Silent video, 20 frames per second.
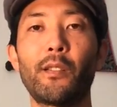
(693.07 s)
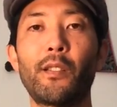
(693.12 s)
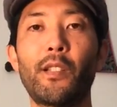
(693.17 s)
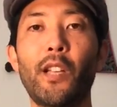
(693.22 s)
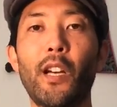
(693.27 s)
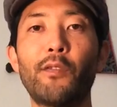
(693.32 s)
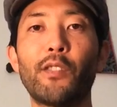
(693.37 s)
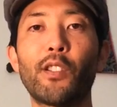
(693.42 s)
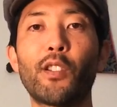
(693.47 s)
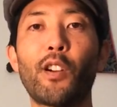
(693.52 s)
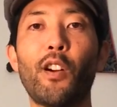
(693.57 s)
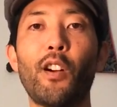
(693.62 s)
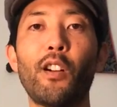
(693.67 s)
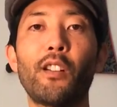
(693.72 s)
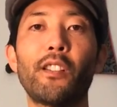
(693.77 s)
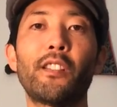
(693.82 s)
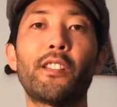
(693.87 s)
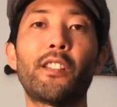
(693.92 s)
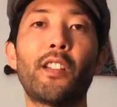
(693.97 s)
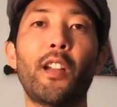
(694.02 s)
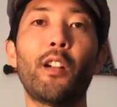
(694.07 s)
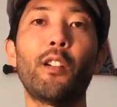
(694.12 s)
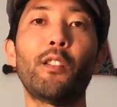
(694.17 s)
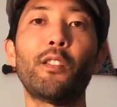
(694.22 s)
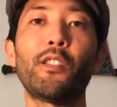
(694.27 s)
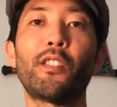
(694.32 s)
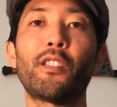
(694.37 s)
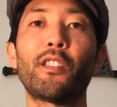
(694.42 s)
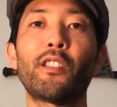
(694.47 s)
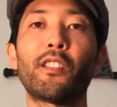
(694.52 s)
devil card in tarot.
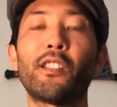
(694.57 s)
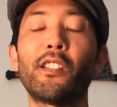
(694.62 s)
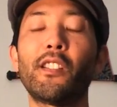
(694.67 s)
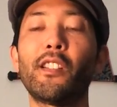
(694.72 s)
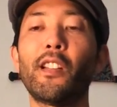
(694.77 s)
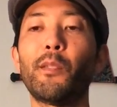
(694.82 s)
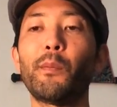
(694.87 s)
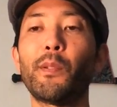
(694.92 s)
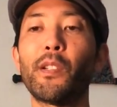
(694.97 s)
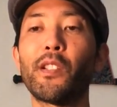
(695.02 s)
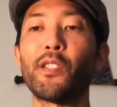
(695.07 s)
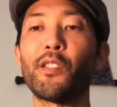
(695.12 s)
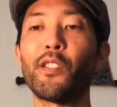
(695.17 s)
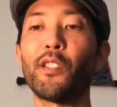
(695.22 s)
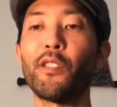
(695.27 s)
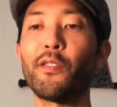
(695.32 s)
You should see that picture